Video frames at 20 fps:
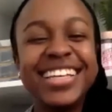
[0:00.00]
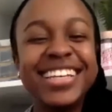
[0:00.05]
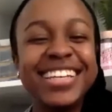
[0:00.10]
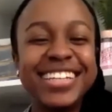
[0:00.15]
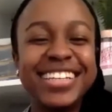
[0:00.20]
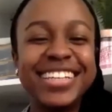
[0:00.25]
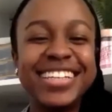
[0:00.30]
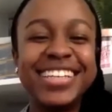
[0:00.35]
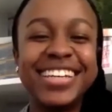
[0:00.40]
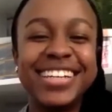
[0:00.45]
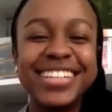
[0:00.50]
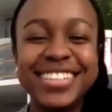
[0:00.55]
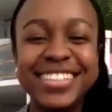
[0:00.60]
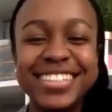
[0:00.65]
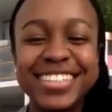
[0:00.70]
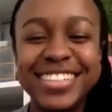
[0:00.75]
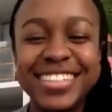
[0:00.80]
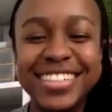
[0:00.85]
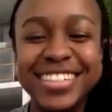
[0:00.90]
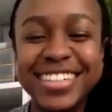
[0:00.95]
Yes,
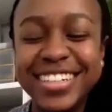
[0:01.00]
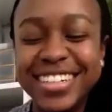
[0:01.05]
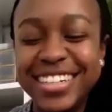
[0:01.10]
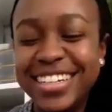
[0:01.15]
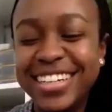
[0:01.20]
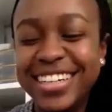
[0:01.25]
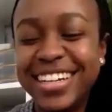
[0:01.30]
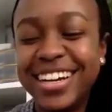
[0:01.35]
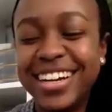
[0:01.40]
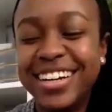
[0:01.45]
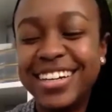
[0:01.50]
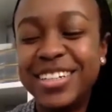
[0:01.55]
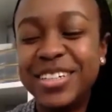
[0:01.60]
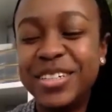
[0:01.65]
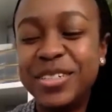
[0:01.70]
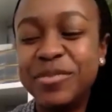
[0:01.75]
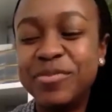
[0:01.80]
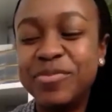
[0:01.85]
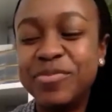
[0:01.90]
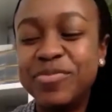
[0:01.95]

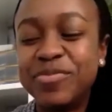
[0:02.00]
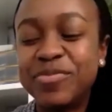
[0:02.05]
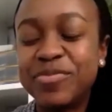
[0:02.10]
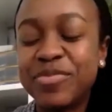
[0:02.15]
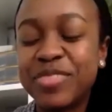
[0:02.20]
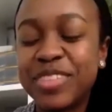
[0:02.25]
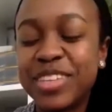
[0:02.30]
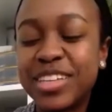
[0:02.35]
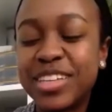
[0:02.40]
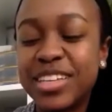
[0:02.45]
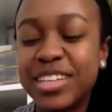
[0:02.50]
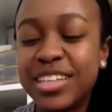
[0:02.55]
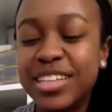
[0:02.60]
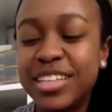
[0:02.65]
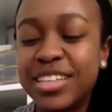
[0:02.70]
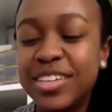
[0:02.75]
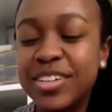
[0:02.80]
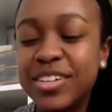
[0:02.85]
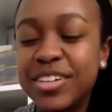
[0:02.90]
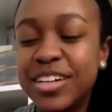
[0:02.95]
sir.
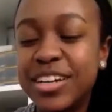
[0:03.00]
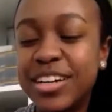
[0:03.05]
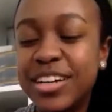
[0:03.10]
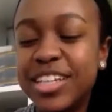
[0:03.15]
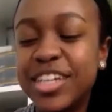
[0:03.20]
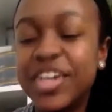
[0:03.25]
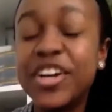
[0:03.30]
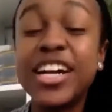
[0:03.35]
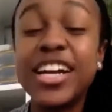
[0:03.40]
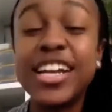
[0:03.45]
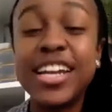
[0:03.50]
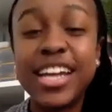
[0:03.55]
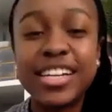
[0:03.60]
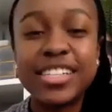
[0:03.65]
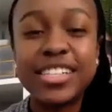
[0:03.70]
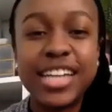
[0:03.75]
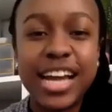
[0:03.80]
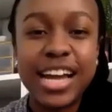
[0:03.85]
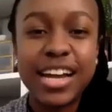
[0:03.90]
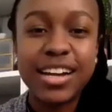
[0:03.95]
Your
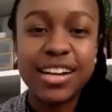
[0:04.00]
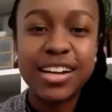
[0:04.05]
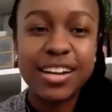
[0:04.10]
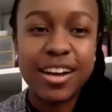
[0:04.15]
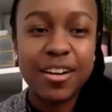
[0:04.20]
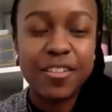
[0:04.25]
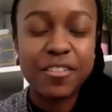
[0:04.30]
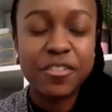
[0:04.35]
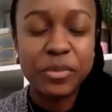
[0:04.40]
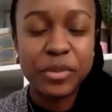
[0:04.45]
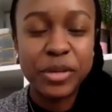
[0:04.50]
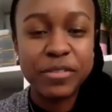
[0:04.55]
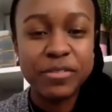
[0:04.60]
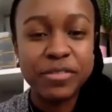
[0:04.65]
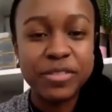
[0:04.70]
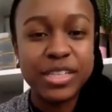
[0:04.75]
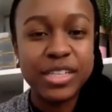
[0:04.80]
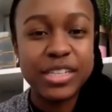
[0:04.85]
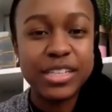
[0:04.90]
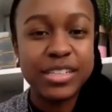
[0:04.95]
connection had cut off
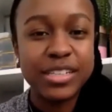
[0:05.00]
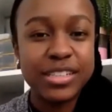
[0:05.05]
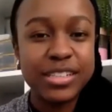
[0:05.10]
briefly.